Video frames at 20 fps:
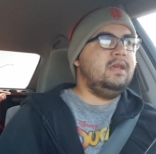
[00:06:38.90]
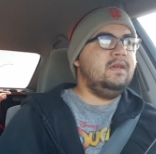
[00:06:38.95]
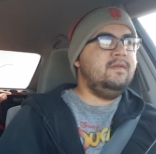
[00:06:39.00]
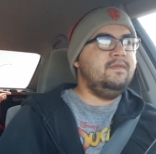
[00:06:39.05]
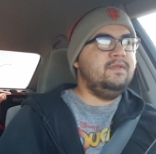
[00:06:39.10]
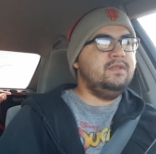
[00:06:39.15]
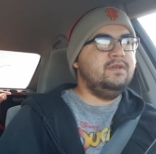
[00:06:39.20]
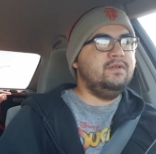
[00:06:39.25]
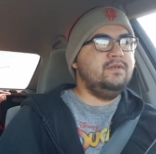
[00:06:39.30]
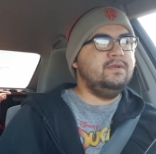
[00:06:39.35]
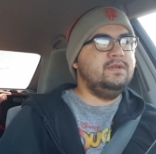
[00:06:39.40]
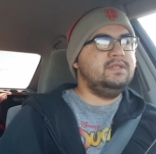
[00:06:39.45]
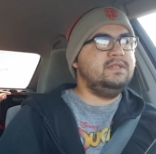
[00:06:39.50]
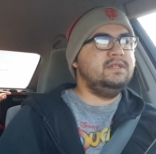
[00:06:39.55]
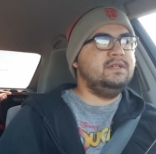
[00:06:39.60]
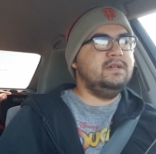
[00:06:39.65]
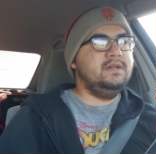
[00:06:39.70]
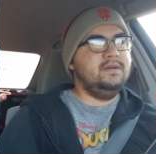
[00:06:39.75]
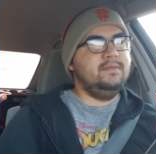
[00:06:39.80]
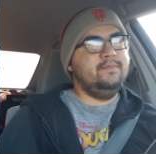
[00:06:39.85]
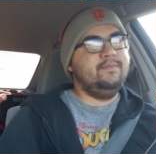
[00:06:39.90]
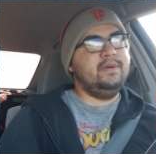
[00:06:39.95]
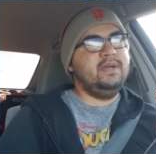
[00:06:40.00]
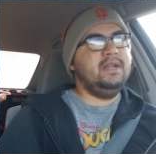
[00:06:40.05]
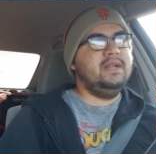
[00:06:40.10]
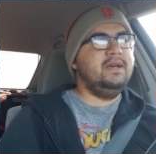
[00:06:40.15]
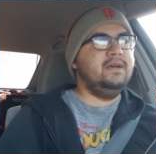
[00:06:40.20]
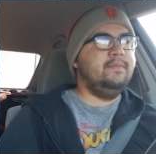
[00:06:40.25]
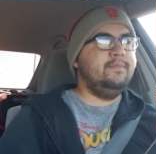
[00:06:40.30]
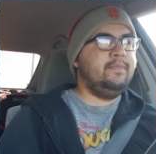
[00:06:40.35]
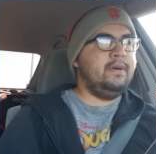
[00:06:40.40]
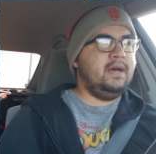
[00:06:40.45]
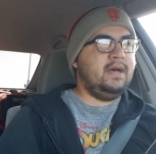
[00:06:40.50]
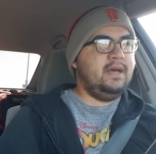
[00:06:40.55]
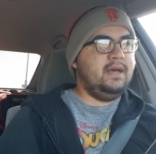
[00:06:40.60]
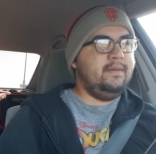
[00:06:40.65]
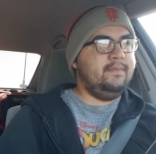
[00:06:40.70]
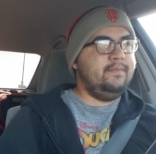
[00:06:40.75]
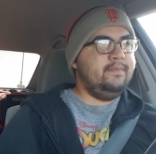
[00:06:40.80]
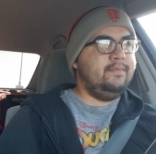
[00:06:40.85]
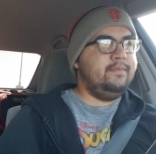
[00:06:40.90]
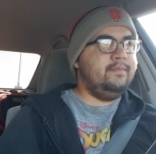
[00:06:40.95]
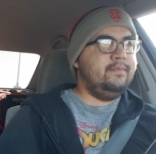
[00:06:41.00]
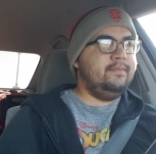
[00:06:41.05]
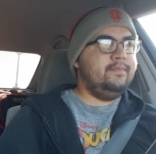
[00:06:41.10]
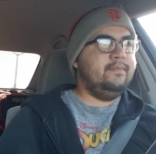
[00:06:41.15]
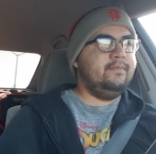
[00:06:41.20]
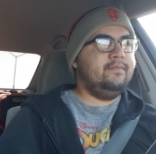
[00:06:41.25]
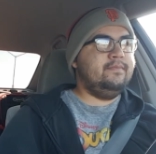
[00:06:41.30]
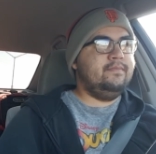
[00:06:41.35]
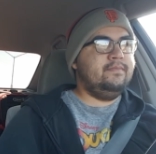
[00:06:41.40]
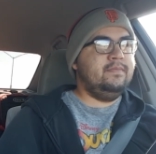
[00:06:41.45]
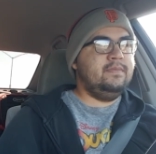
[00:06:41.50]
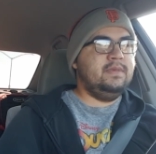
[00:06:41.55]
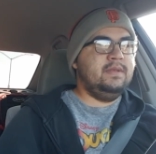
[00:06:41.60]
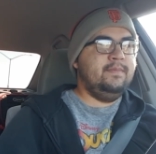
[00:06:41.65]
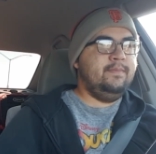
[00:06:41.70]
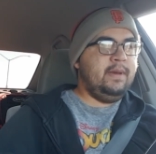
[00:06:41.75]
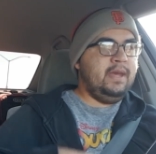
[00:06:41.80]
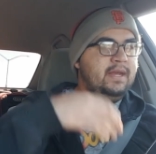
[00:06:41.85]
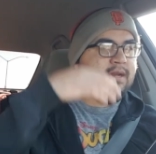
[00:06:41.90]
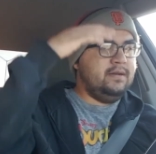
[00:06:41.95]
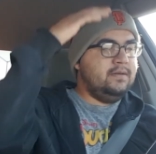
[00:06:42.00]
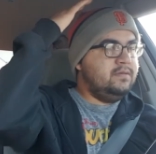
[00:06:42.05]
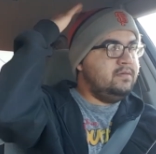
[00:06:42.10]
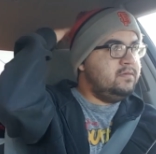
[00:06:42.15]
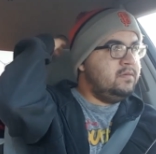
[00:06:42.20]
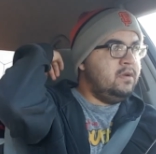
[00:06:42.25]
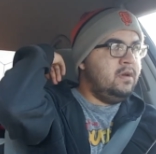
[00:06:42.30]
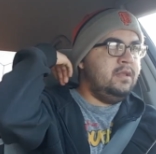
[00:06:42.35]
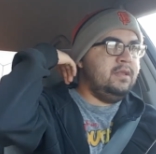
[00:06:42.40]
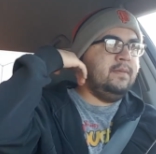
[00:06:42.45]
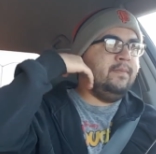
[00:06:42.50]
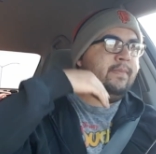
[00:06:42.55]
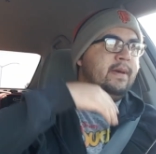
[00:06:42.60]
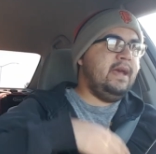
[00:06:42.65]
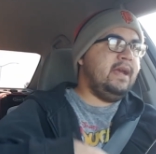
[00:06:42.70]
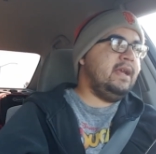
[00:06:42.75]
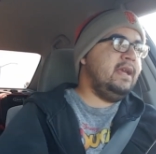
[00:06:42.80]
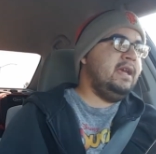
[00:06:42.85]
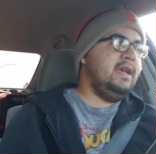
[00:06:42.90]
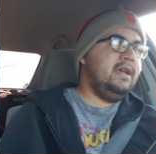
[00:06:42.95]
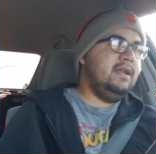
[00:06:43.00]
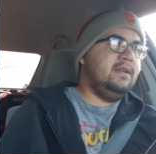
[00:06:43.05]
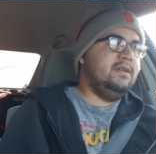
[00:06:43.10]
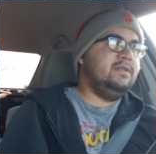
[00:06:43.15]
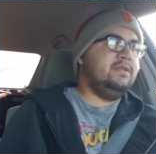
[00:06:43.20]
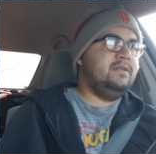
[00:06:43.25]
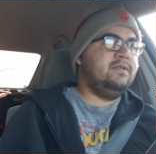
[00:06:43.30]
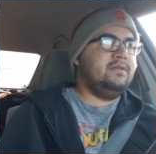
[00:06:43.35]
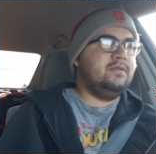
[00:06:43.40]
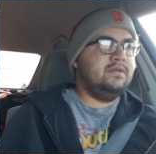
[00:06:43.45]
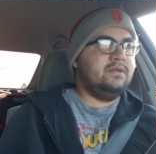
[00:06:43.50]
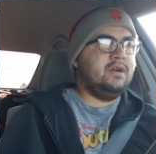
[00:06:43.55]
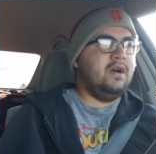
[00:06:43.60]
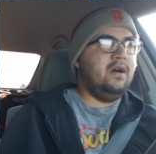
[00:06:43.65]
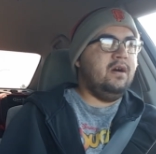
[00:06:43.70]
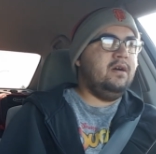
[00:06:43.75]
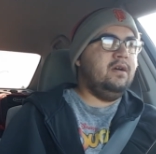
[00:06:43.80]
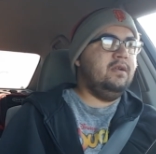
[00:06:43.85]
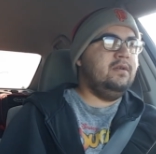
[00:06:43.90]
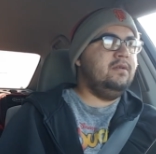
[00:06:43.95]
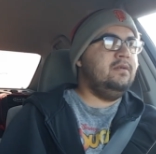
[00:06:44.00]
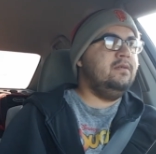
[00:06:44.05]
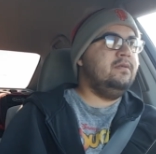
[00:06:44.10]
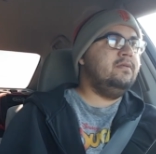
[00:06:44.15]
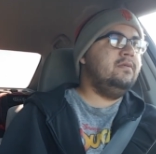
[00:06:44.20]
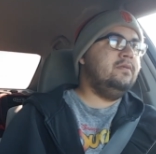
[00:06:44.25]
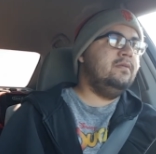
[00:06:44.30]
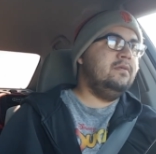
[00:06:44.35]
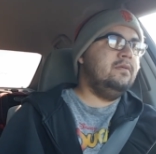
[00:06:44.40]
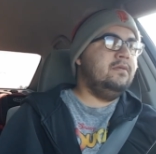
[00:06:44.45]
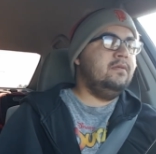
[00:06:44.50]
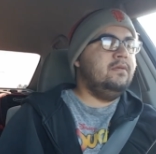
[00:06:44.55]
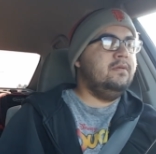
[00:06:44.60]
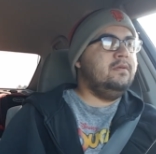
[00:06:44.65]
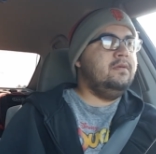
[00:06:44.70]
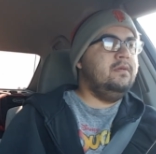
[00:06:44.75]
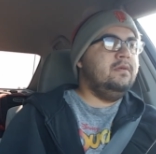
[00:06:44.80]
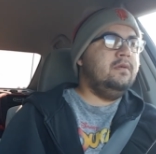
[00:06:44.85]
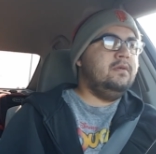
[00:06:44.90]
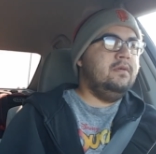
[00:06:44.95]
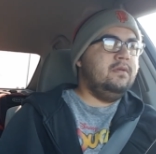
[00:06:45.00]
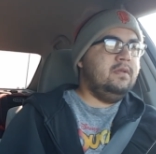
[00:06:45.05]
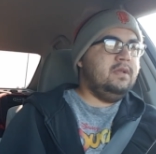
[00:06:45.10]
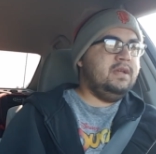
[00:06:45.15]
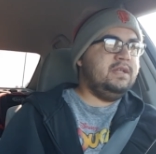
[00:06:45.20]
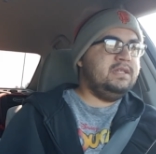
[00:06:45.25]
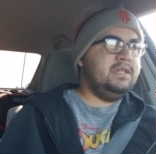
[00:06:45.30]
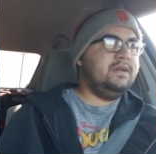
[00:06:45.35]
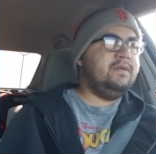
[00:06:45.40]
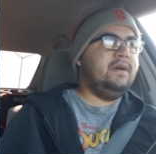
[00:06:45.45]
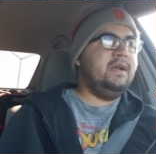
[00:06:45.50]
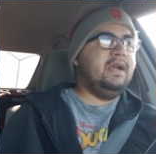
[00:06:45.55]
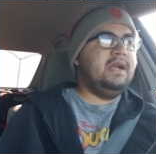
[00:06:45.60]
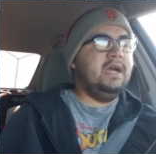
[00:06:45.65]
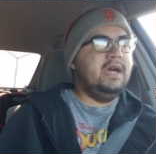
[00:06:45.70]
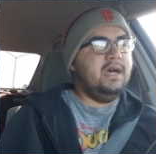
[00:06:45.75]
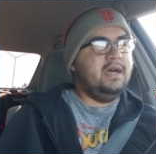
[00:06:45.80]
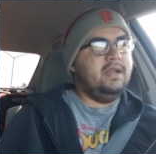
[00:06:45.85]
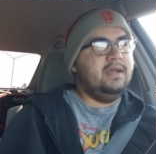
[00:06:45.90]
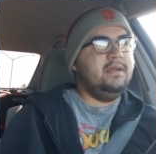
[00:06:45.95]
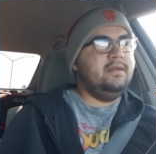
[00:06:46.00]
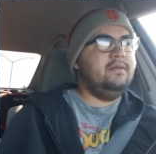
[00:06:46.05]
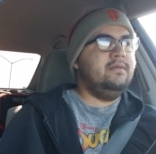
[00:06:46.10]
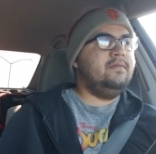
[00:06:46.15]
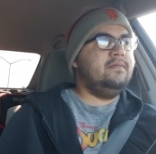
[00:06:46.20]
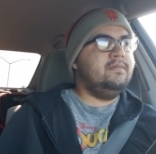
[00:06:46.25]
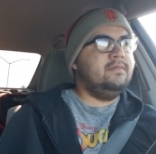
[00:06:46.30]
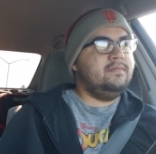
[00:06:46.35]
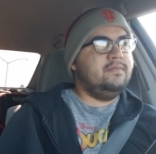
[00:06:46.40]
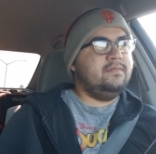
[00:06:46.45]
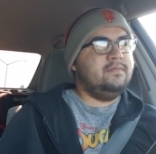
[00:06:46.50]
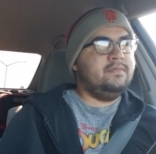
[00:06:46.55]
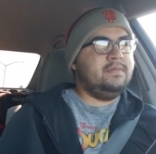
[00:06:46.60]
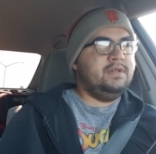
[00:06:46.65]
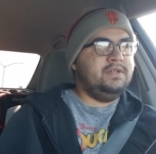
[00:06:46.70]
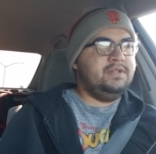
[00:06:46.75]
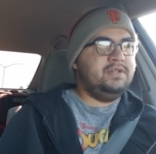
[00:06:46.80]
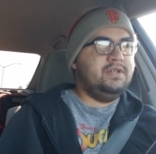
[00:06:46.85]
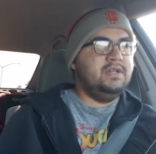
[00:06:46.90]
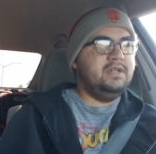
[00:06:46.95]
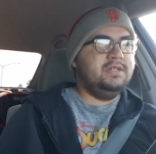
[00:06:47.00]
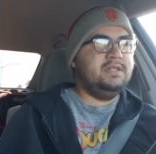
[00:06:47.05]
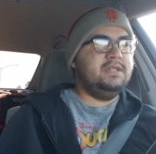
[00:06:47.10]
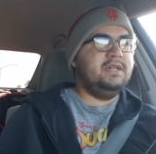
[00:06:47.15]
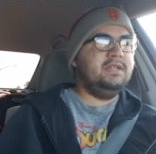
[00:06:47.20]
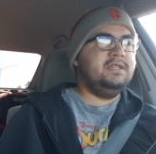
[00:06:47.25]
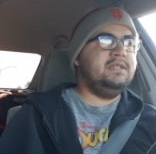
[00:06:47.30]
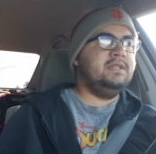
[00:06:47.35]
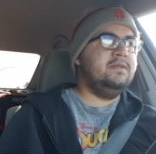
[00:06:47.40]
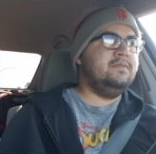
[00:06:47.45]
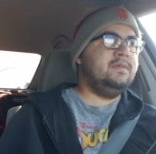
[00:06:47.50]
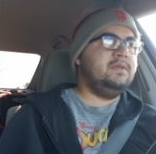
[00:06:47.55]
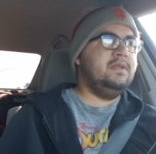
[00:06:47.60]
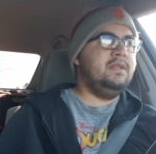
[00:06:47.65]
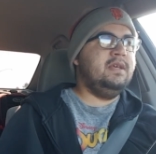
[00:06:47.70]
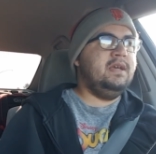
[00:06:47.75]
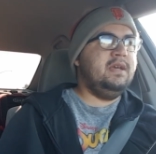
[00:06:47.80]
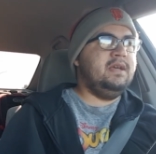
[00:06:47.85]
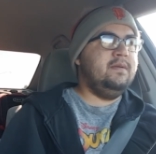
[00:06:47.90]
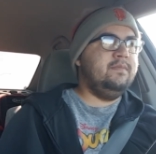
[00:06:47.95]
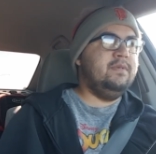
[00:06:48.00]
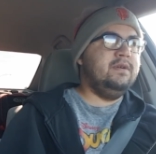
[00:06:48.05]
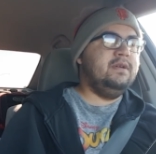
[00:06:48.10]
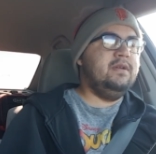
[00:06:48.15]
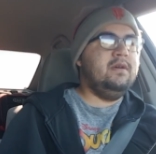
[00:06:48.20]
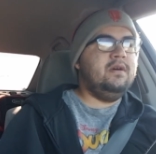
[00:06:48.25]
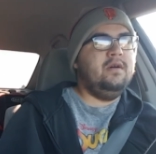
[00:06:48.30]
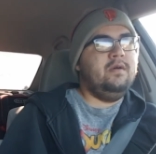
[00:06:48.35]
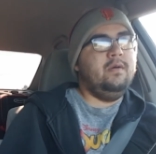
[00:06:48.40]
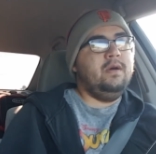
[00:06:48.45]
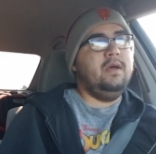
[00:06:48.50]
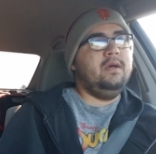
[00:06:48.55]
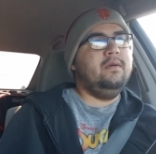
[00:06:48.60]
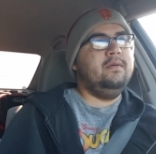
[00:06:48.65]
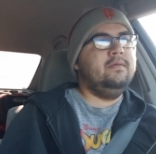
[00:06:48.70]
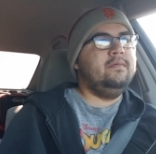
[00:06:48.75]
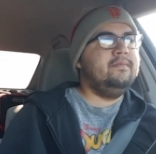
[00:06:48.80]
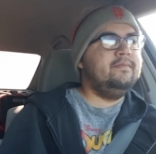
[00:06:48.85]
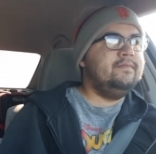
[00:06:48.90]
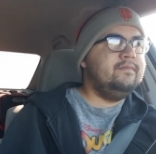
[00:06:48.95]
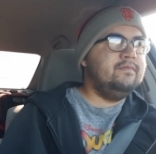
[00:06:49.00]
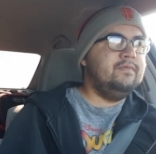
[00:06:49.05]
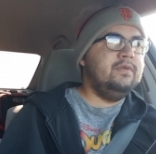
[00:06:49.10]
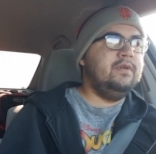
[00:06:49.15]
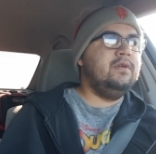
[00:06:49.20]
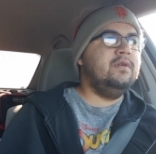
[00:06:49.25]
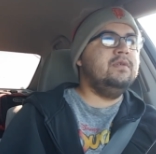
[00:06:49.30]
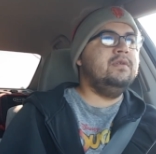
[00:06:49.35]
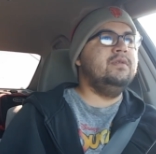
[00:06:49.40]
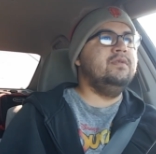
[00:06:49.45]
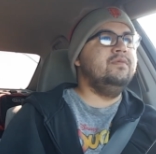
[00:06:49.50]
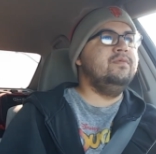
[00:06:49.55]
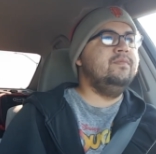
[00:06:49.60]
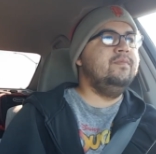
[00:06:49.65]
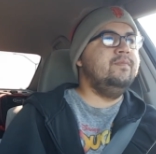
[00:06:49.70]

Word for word: Even though it's a beat up pop, the paint on the back head is gone. That's how I got it. I should have said something then, but oh well.